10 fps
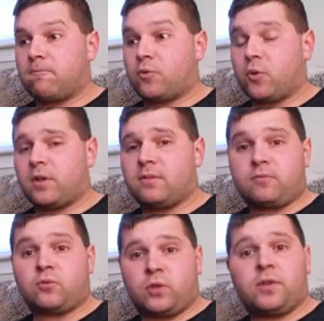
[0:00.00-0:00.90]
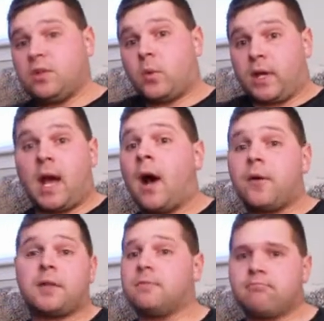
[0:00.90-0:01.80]
credit for really going
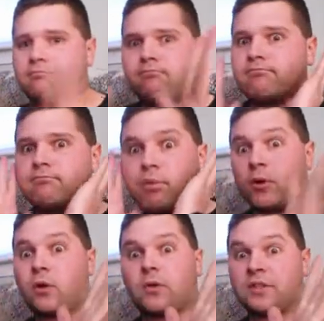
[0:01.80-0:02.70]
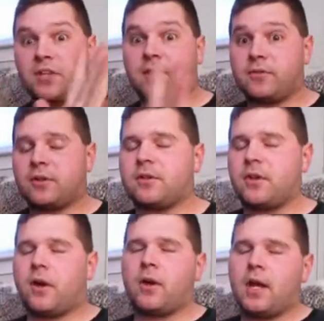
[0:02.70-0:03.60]
out and putting all this effort in
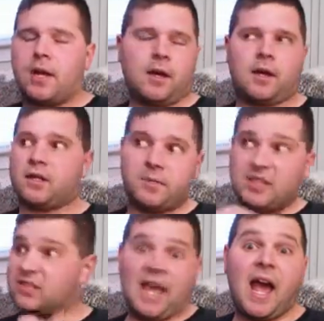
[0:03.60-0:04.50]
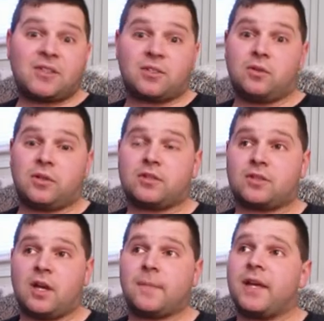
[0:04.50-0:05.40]
there. The Beast Castle
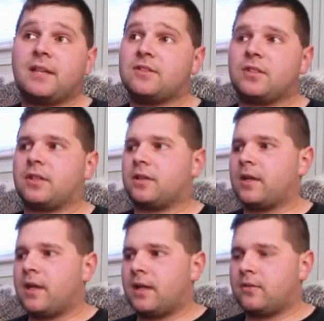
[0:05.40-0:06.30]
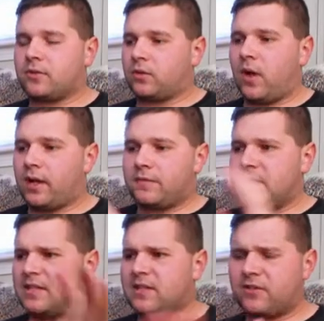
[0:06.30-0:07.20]
looks amazing. There's a lot of
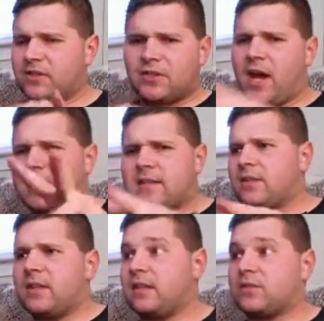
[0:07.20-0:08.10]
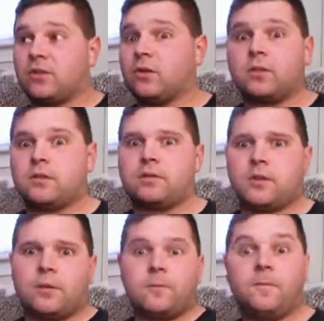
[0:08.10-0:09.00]
detail and design and things that look,
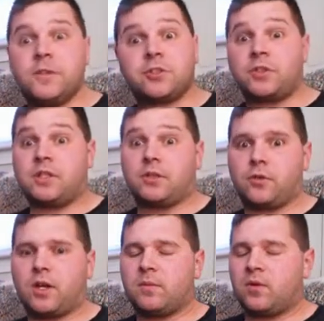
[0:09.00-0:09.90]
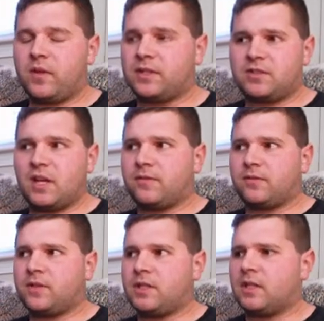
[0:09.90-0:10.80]
visually incredible. It's
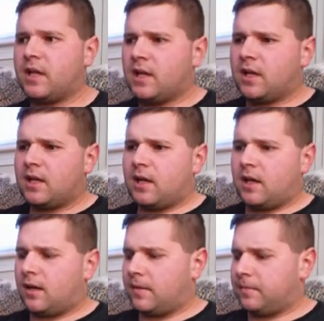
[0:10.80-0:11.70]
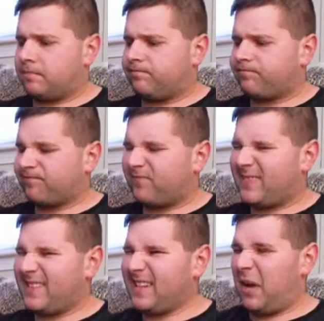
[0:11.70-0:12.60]
definitely, I
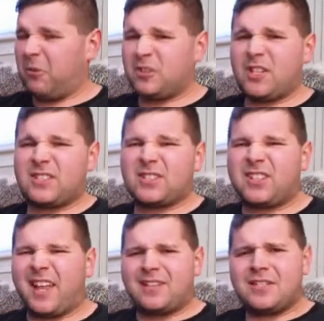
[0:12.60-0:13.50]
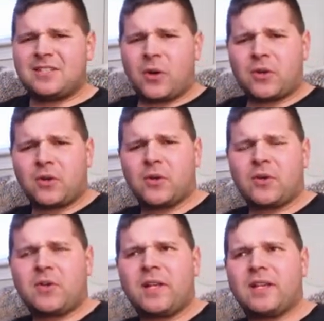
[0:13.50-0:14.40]
want to say slightly
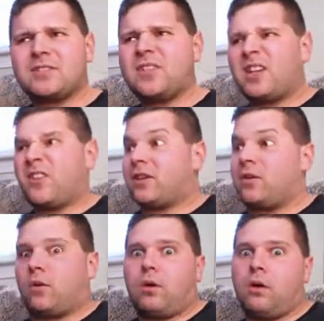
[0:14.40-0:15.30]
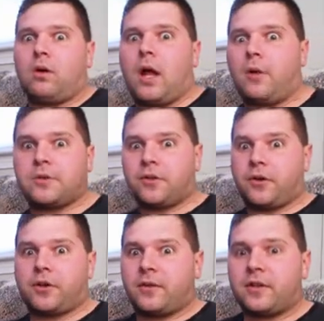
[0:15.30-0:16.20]
darker. It's not like all out
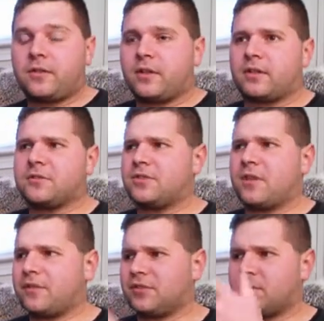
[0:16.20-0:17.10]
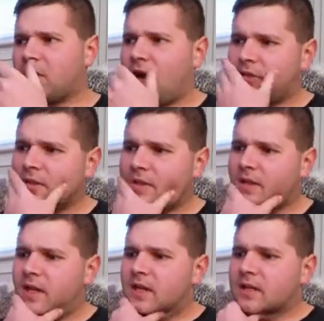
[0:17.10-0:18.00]
dark or anything. There's definitely some
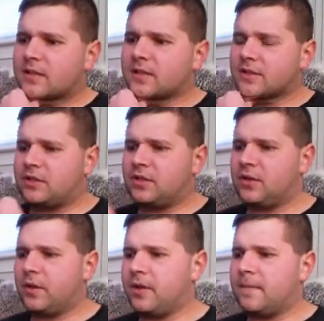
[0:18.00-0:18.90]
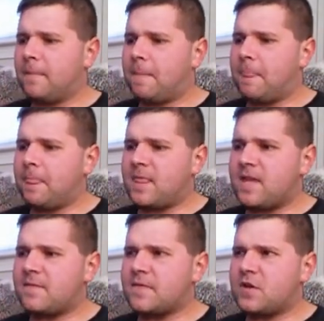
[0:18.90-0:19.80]
gothicness to it,
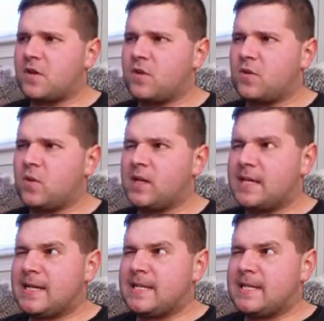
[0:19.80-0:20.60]
even though